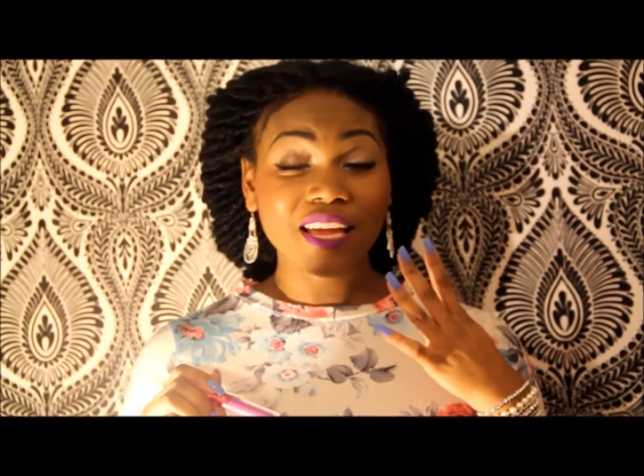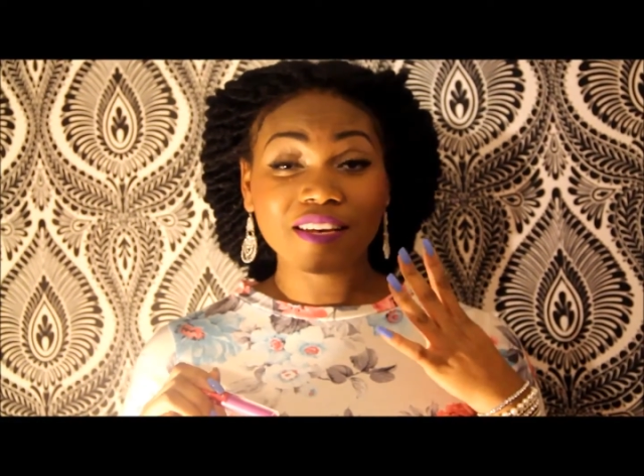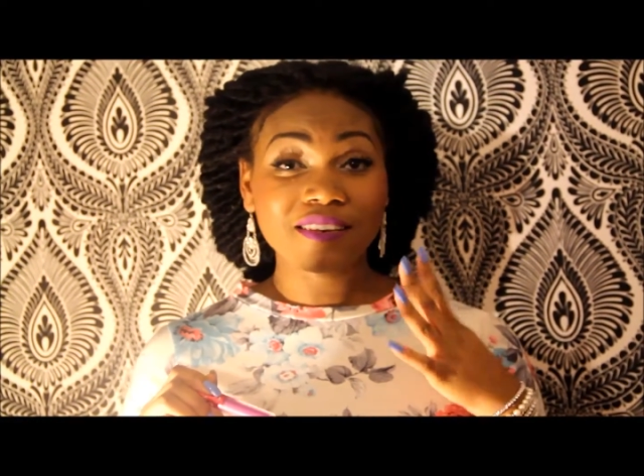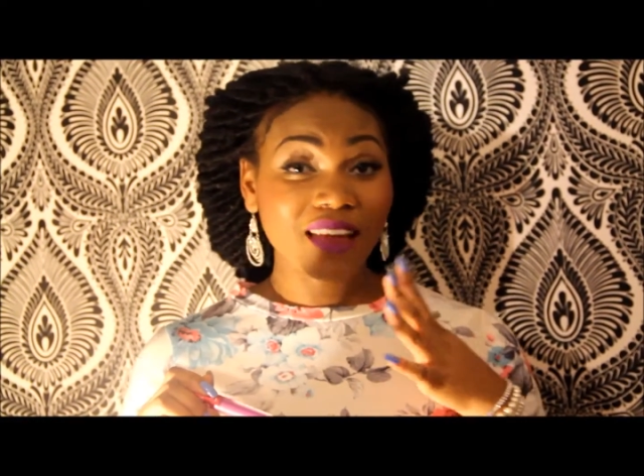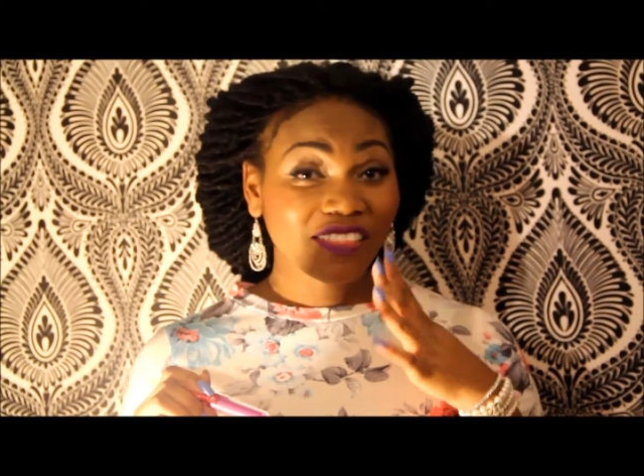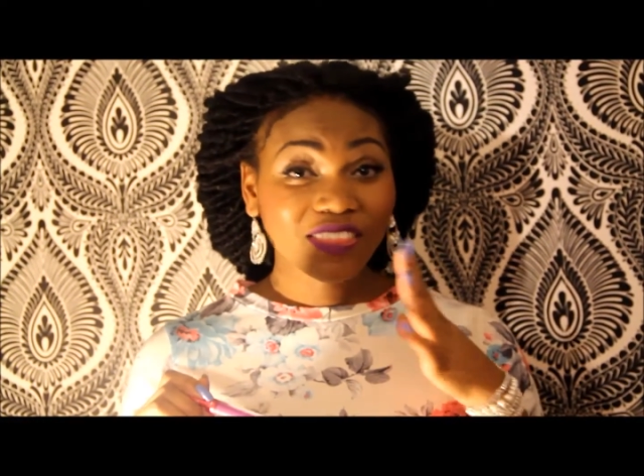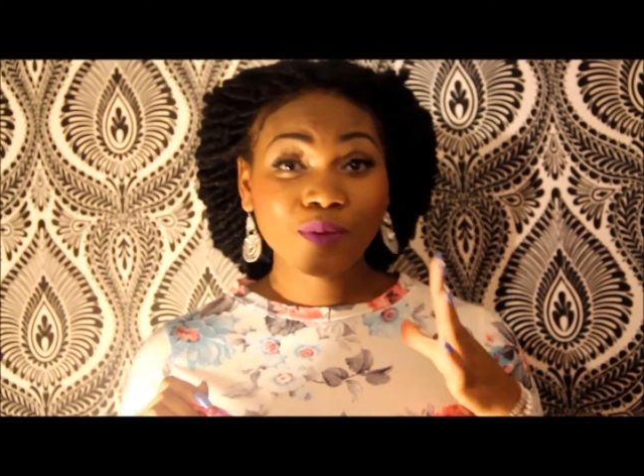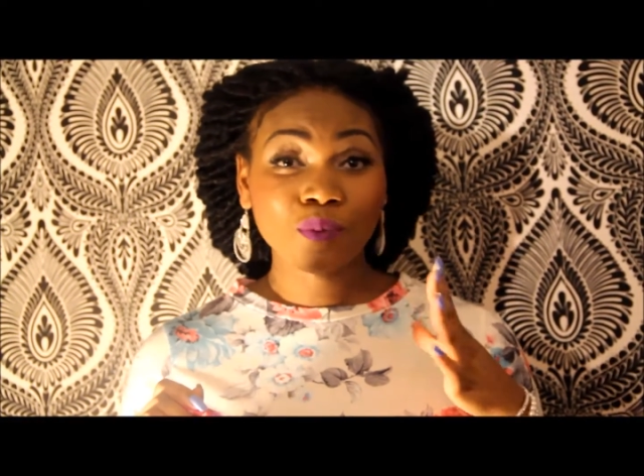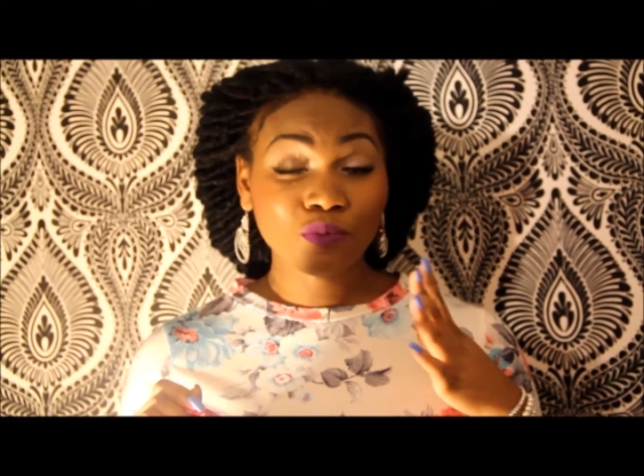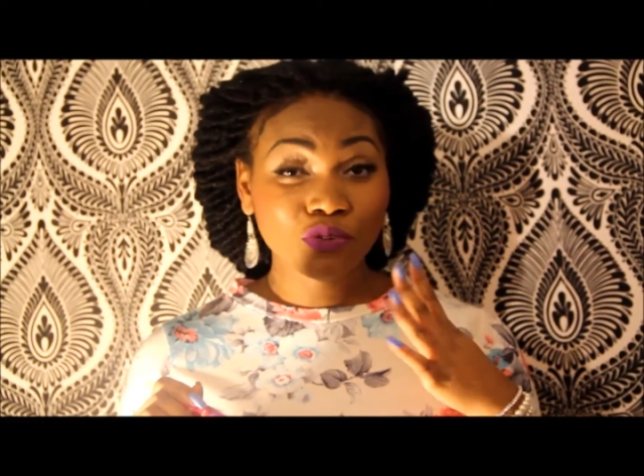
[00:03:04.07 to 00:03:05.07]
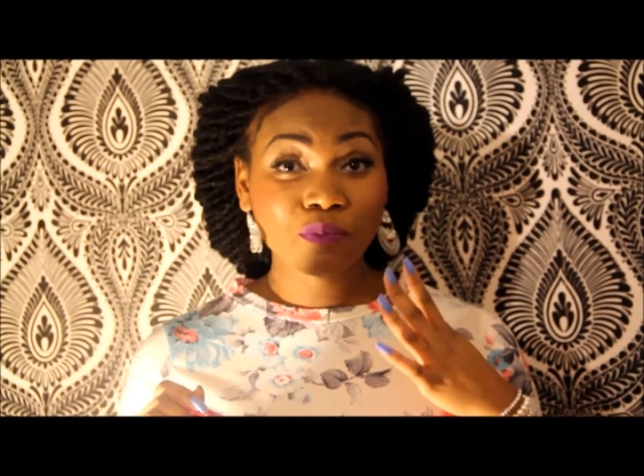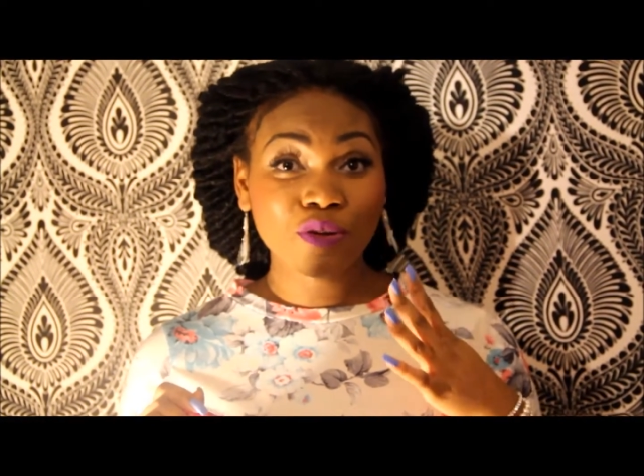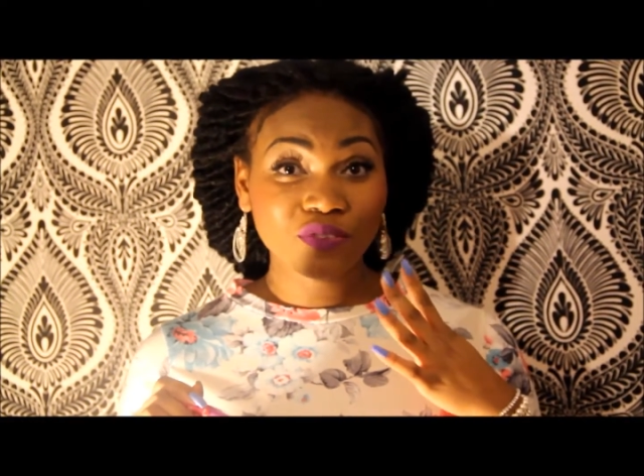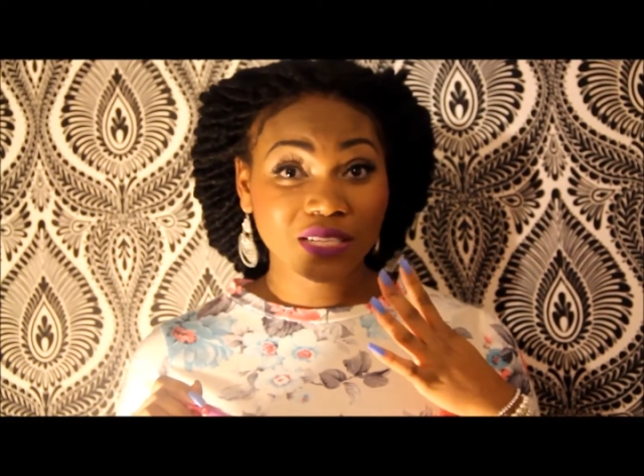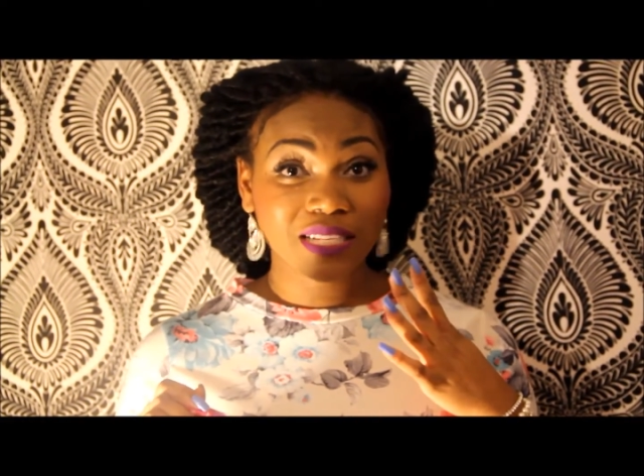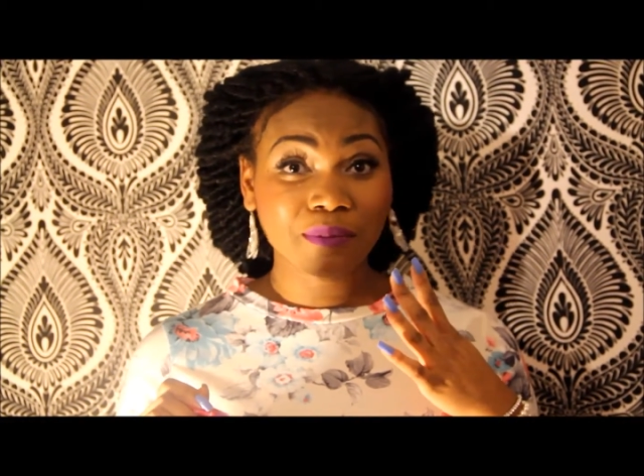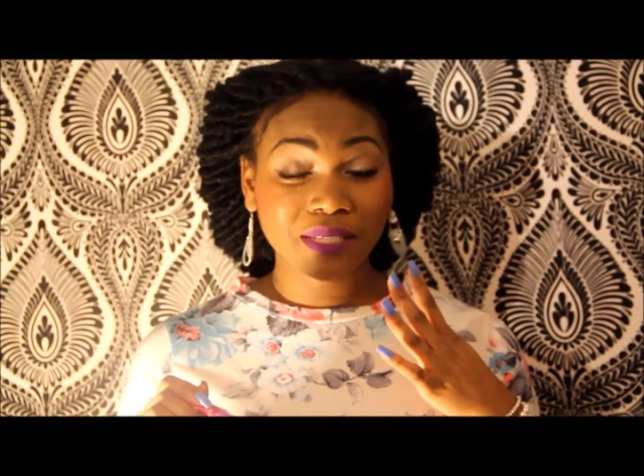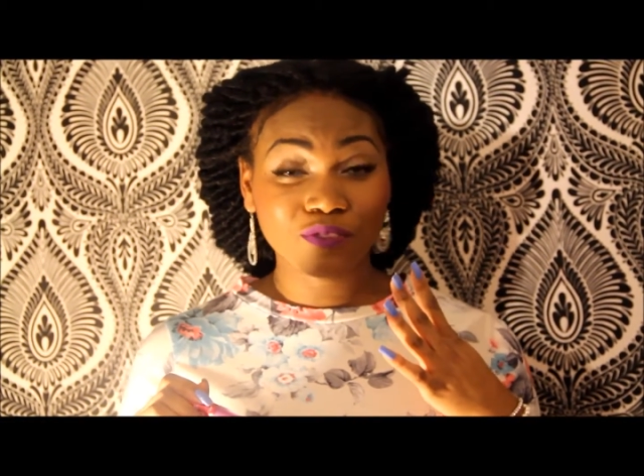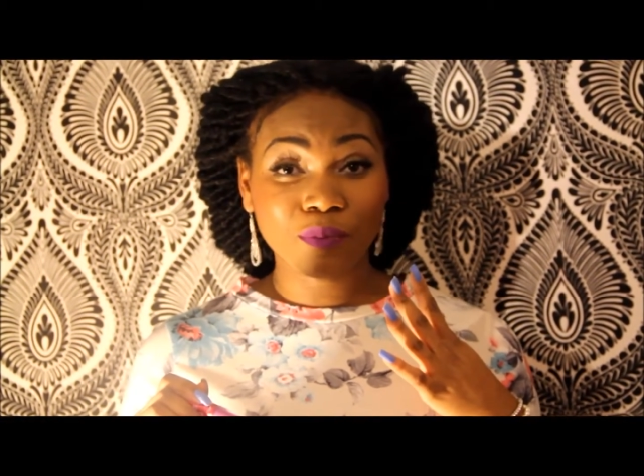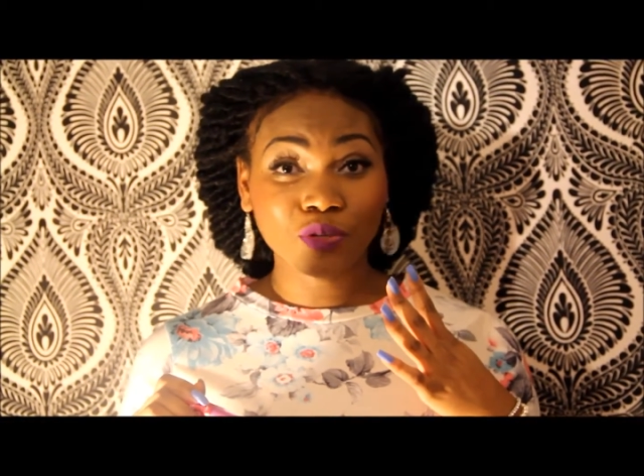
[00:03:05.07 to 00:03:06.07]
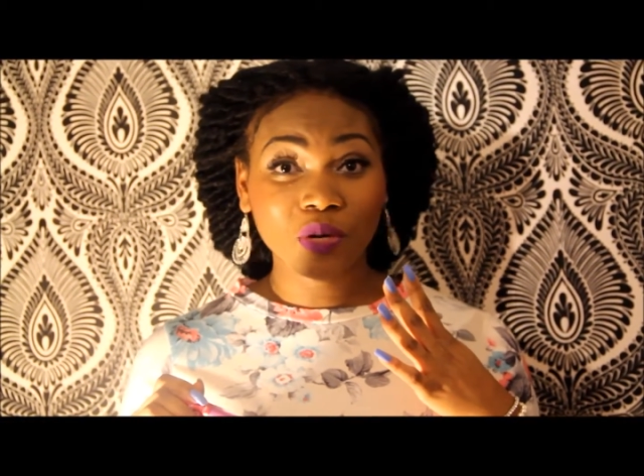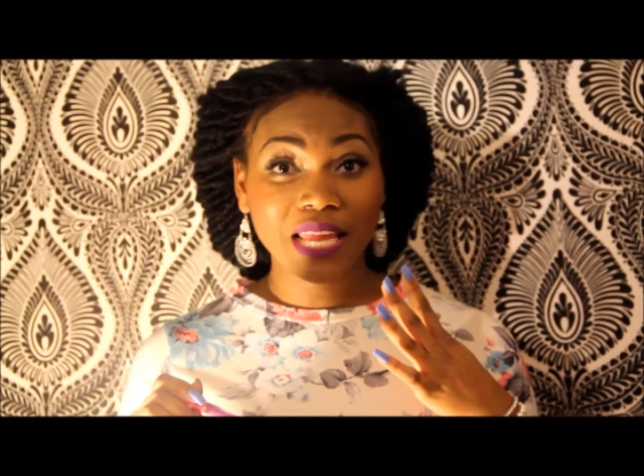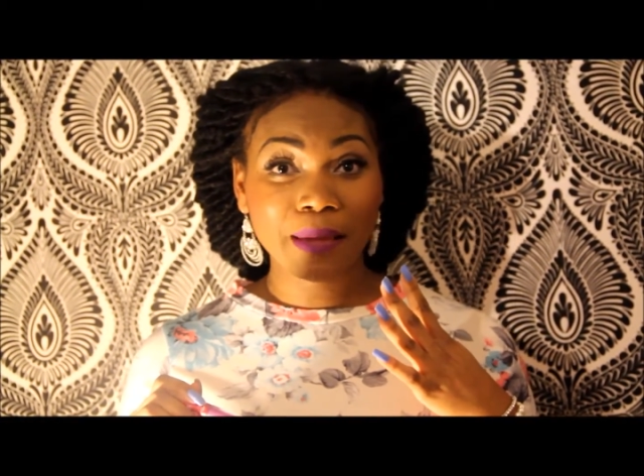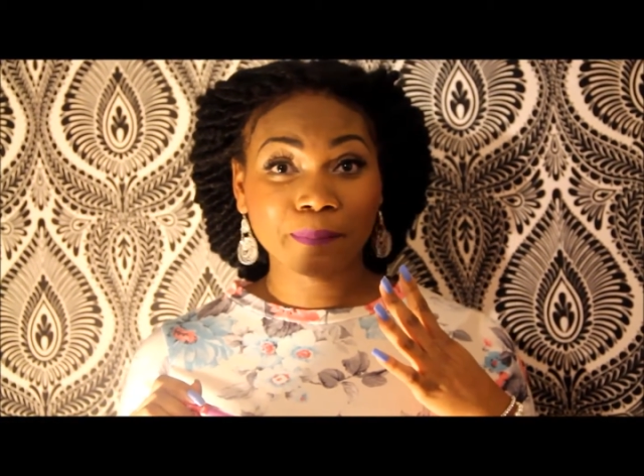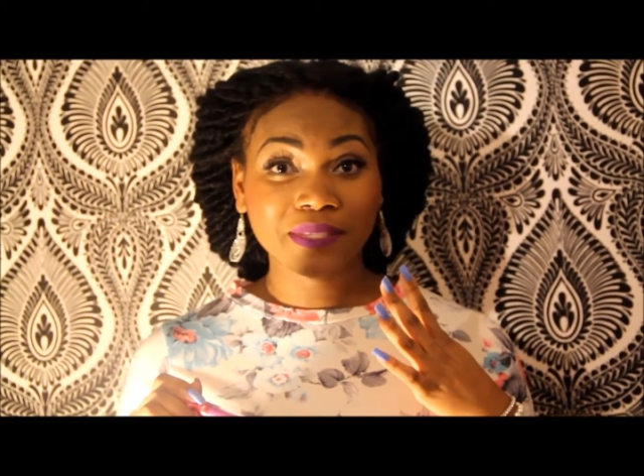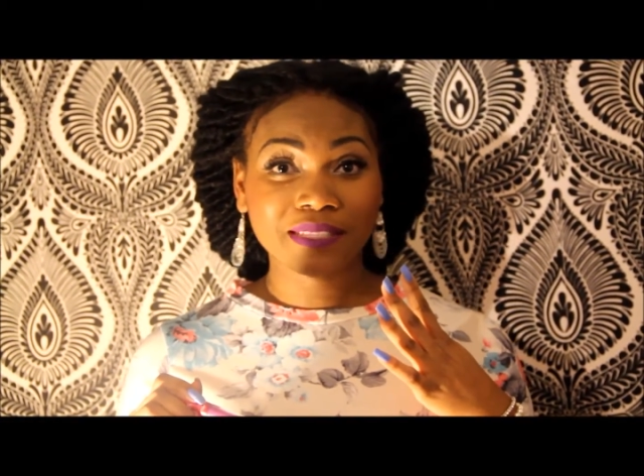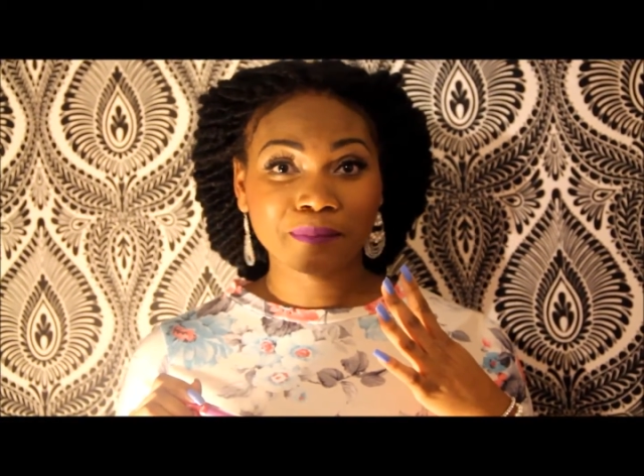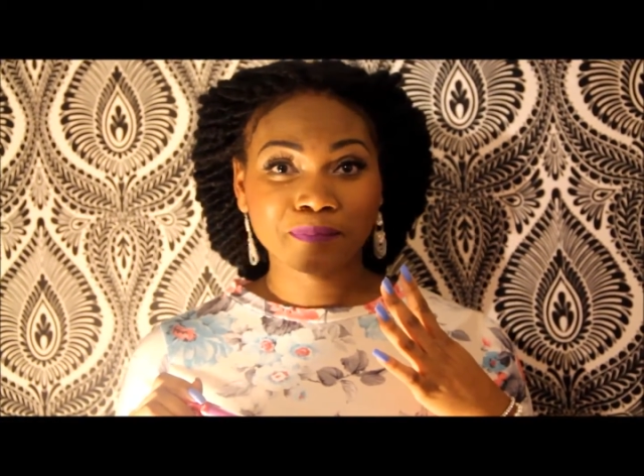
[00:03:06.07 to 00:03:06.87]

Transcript: nothing will remove this lipstick from your lips.